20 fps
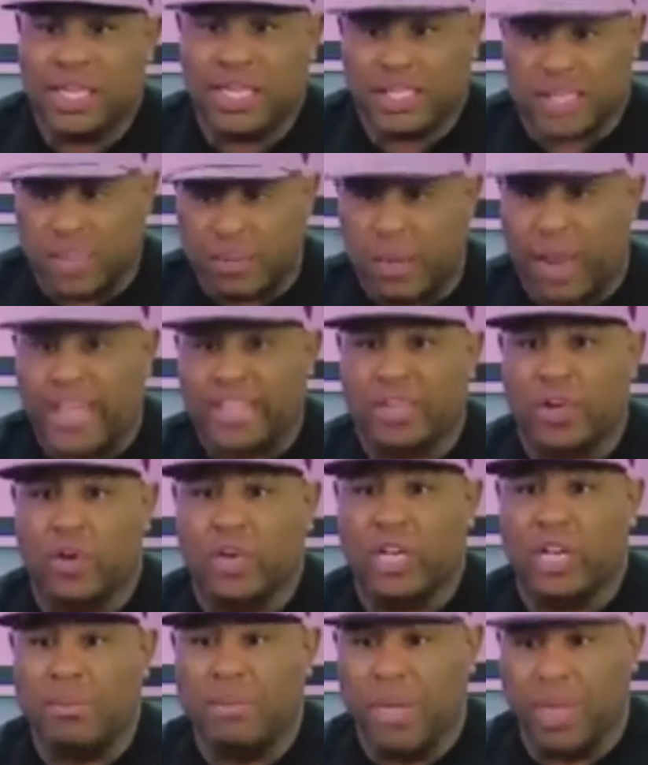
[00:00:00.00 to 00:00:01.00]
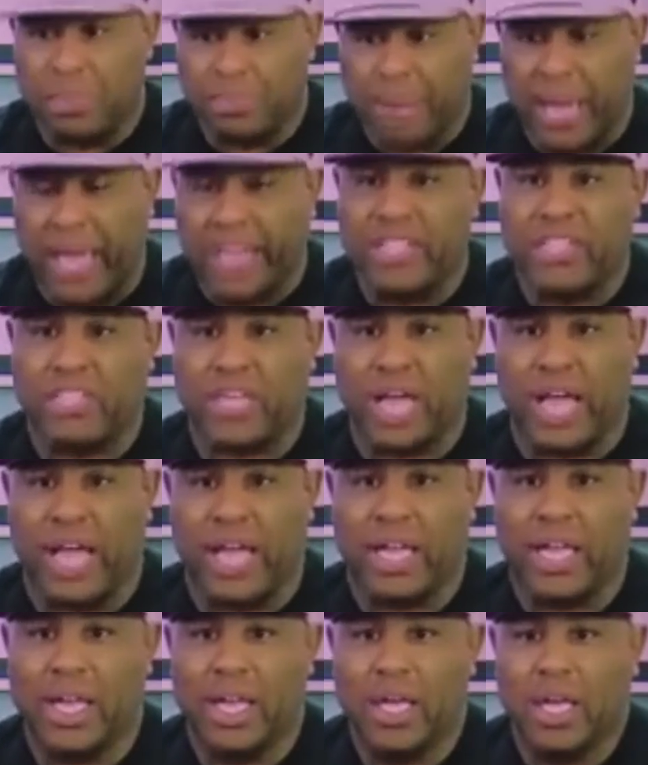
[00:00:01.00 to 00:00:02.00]
That somebody's going to give me a
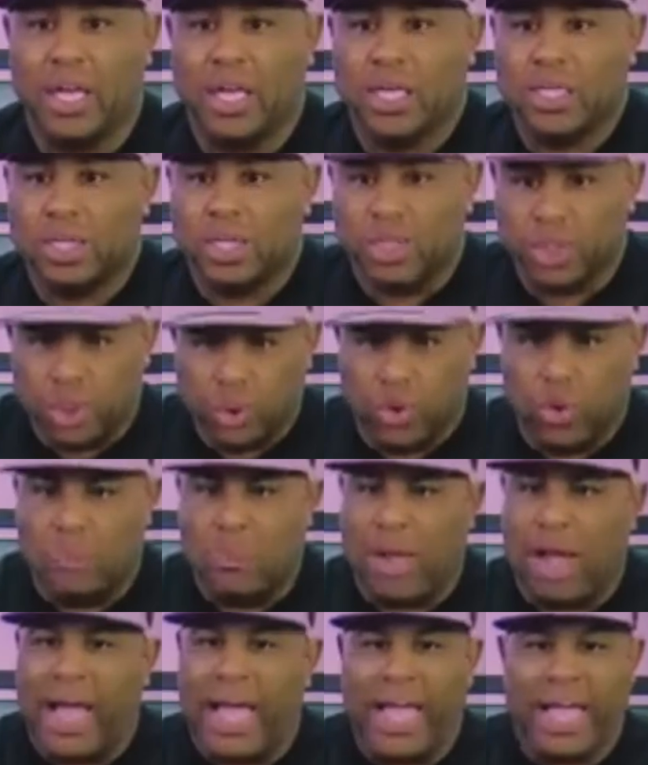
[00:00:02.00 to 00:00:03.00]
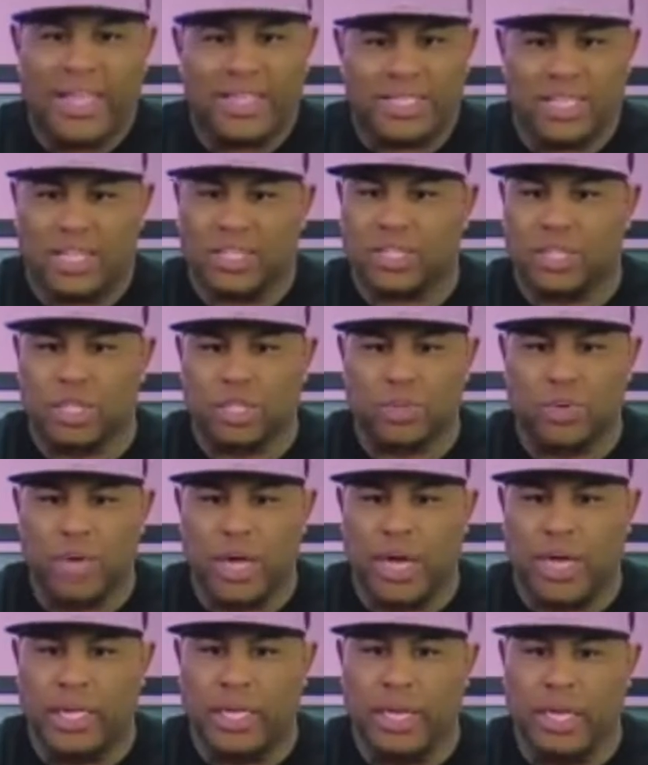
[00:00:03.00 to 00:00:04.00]
paycheck to do what my ancestors
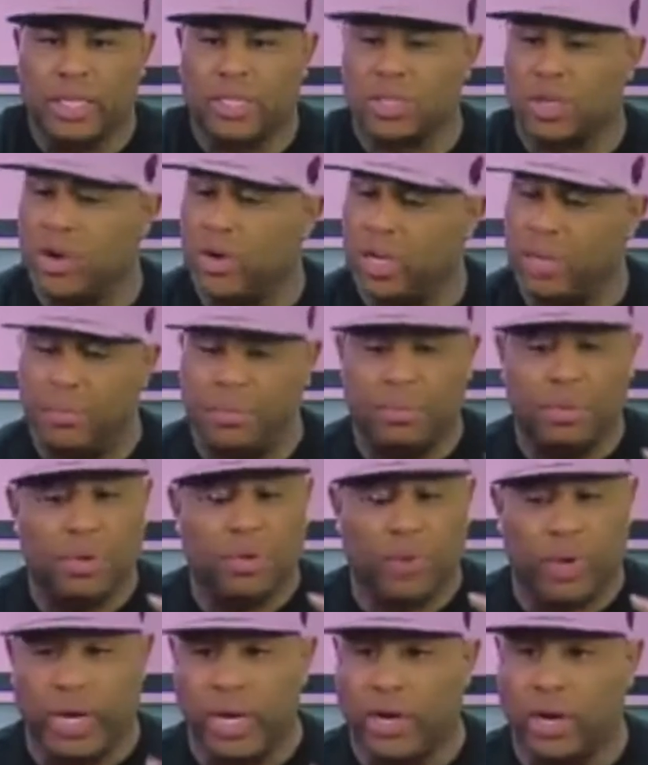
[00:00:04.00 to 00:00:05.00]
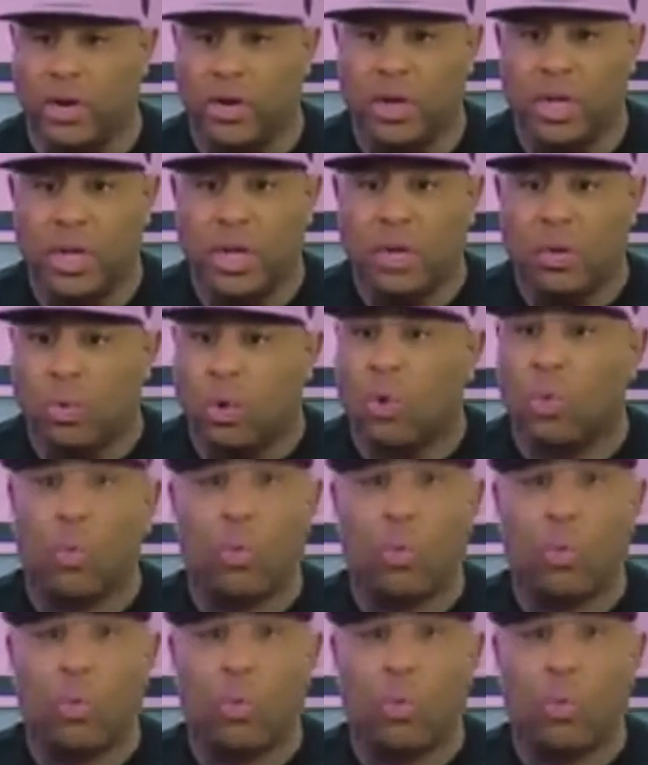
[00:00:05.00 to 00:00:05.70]
300 years ago, and I'm going to be real, were